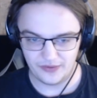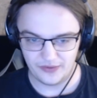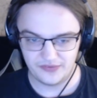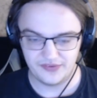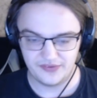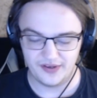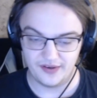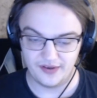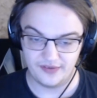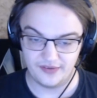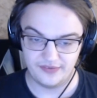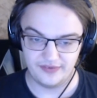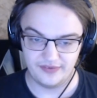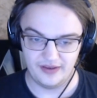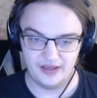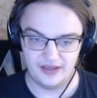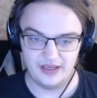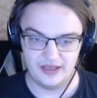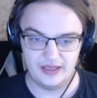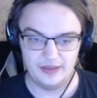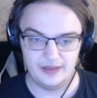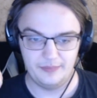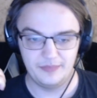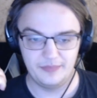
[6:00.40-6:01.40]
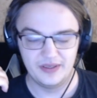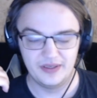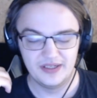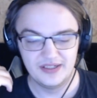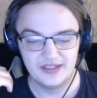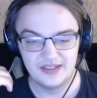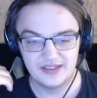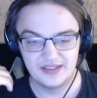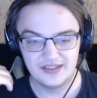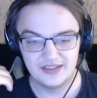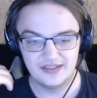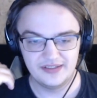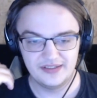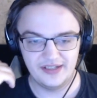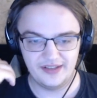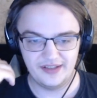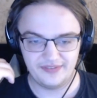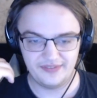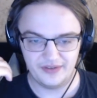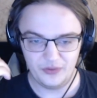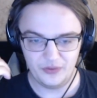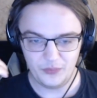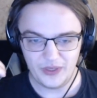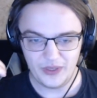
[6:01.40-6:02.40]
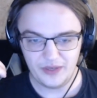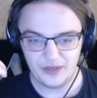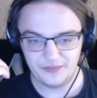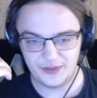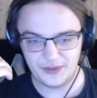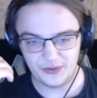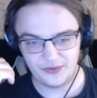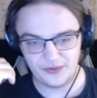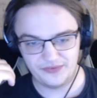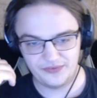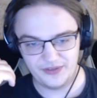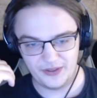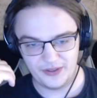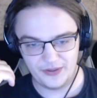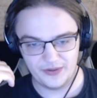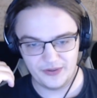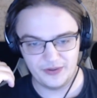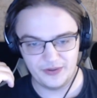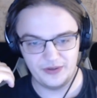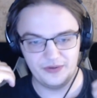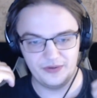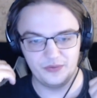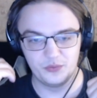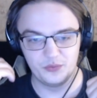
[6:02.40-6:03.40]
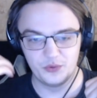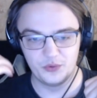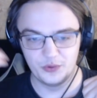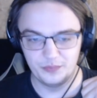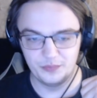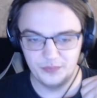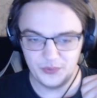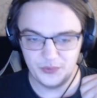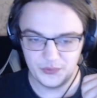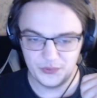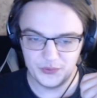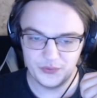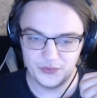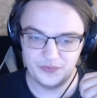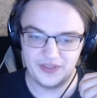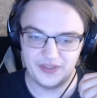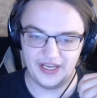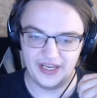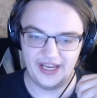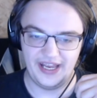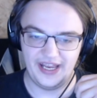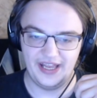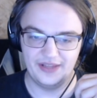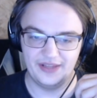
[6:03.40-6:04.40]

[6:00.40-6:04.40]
There's an array of heroes that are removed and